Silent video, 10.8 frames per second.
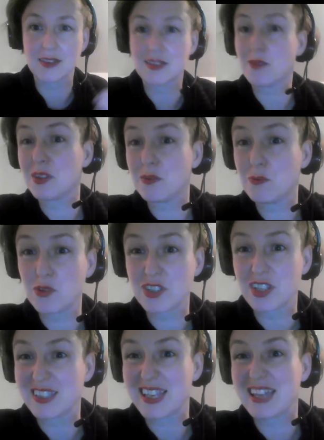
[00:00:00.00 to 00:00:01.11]
Some of them will
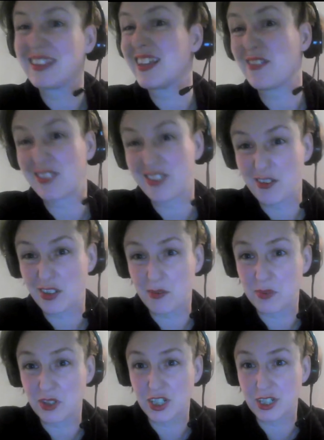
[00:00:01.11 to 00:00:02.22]
say that those aren't
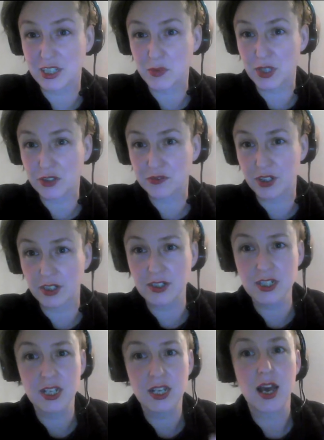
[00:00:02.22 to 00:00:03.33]
budget lines we're going to
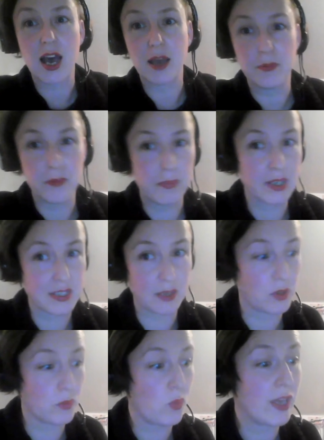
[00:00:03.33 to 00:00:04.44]
fund, but some
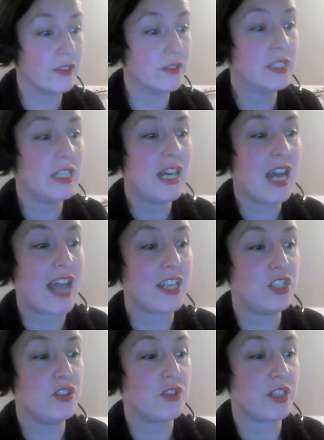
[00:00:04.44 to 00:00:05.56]
of them will, and
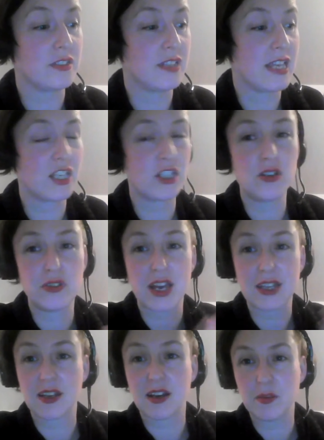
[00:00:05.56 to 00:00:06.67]
you can include
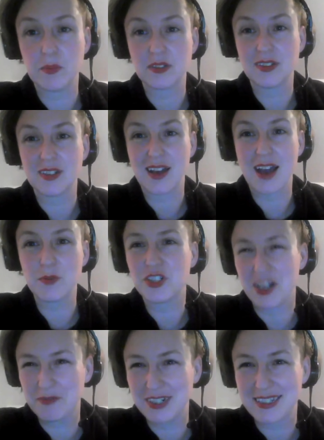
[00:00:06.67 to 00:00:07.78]
that time at, I would
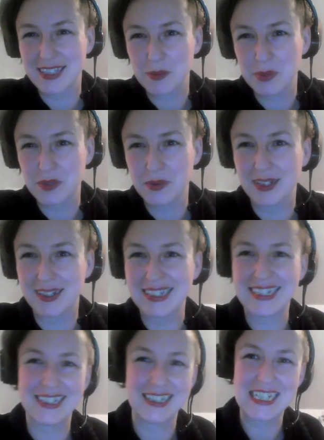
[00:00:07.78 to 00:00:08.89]
generally say, between like
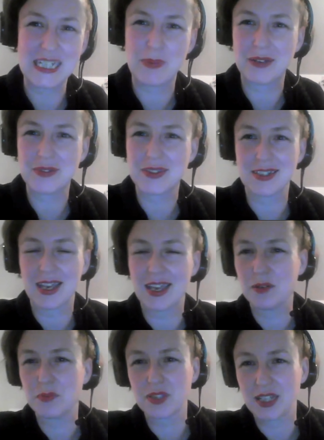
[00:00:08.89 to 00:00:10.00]
£90 a day
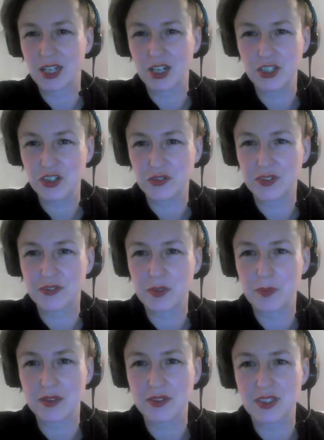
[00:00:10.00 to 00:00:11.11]
up to like
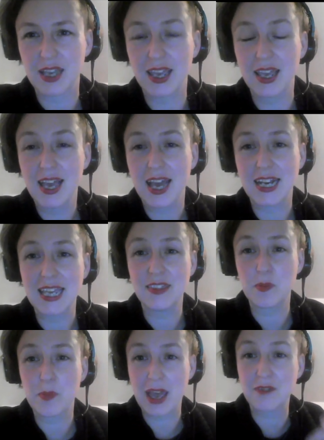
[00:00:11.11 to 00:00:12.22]
£150 a day, and either
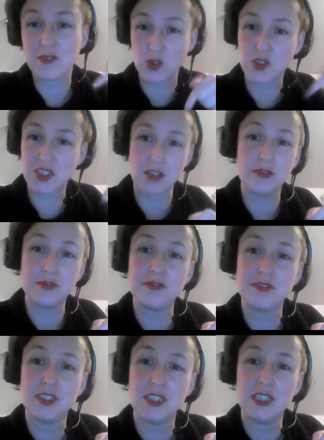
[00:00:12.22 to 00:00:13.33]
pay for yourself
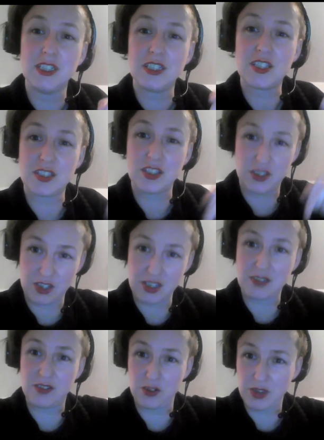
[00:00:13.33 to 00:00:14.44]
to
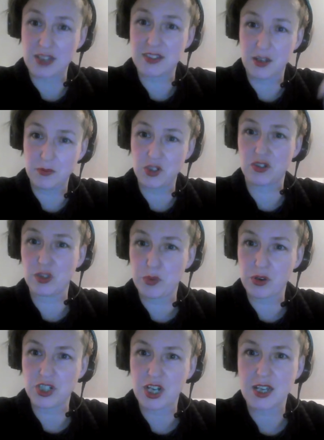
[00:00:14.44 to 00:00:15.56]
do that time during the
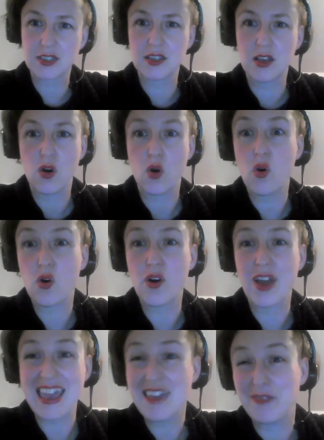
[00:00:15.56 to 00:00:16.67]
project, or
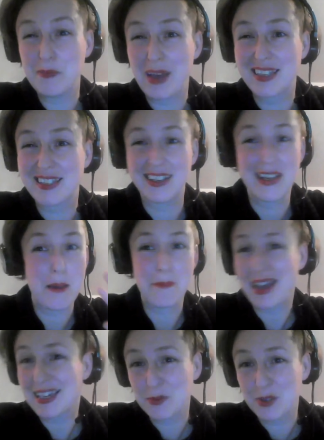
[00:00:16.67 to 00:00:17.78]
even better,
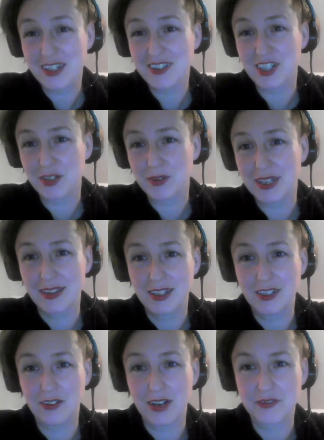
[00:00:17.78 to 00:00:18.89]
pay someone else to do it and then
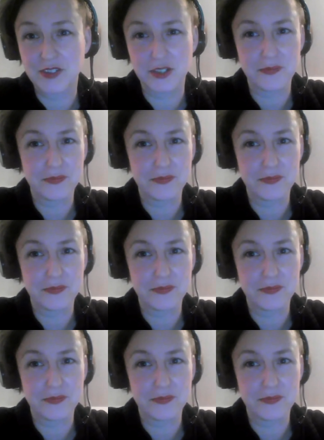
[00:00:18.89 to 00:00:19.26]
you don't have to.